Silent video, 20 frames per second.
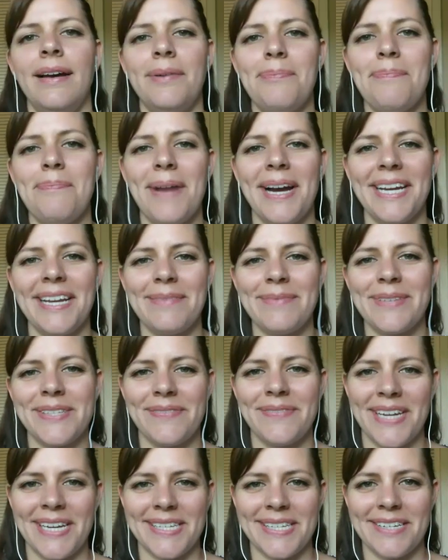My name is
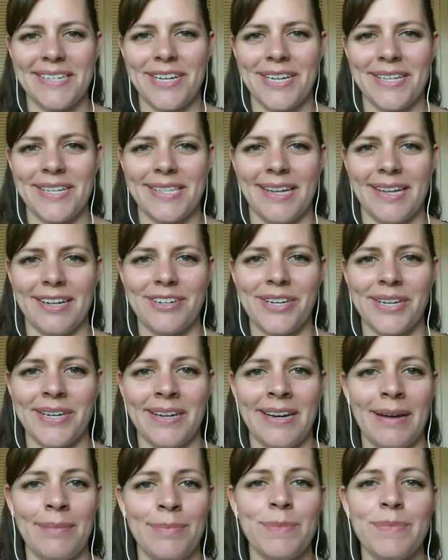Vanessa Lockshin,
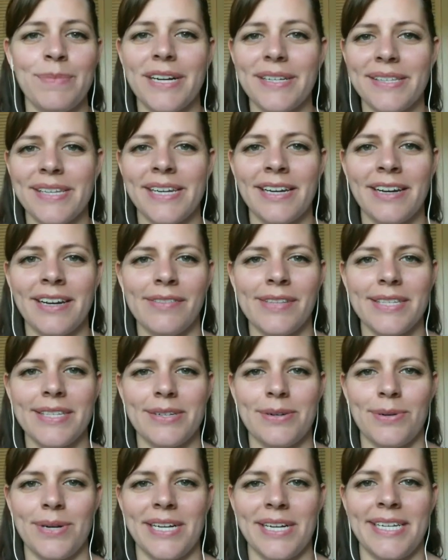and I'm the president of the
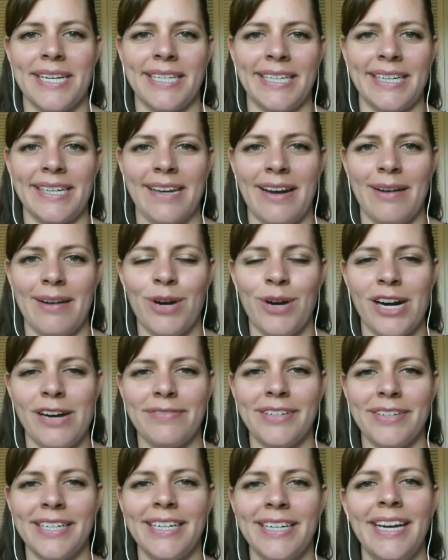Storytelling
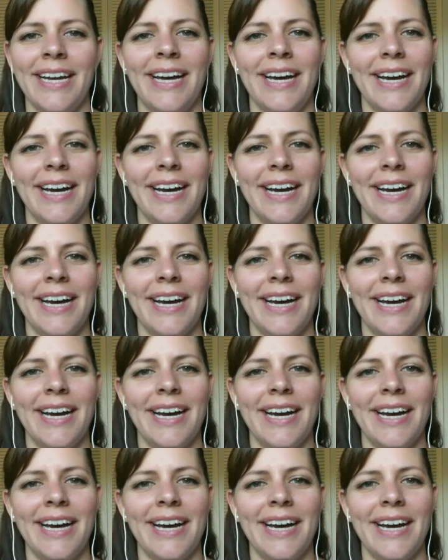Nonprofit,